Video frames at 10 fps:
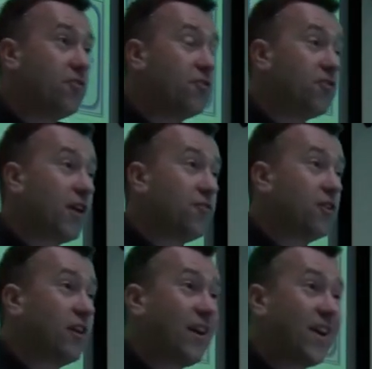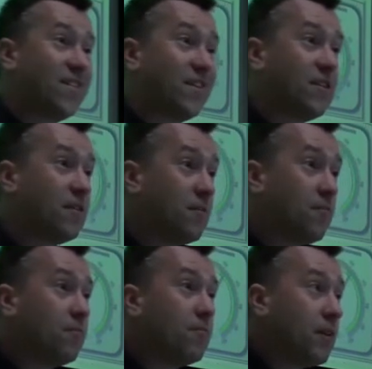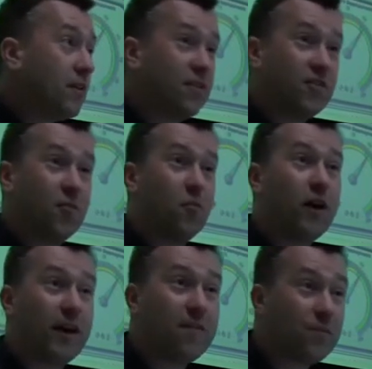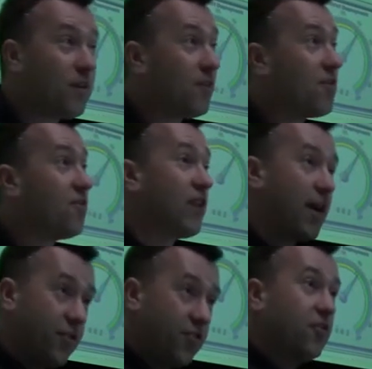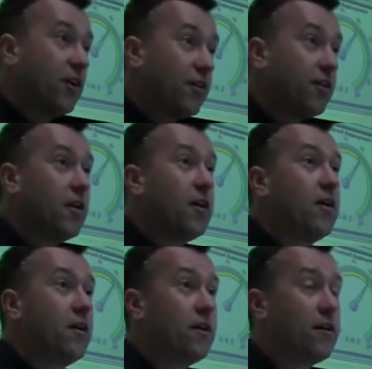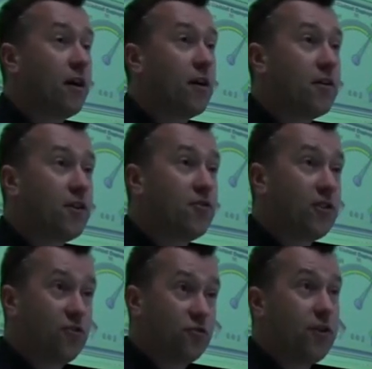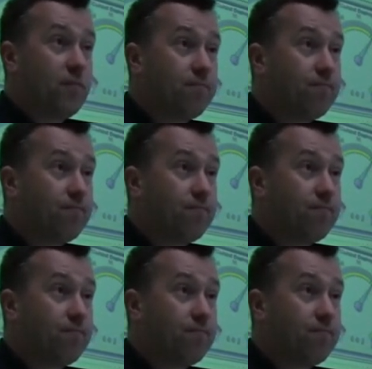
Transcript: You just have to collect it in some way, and this is how it's done uh, using Stream.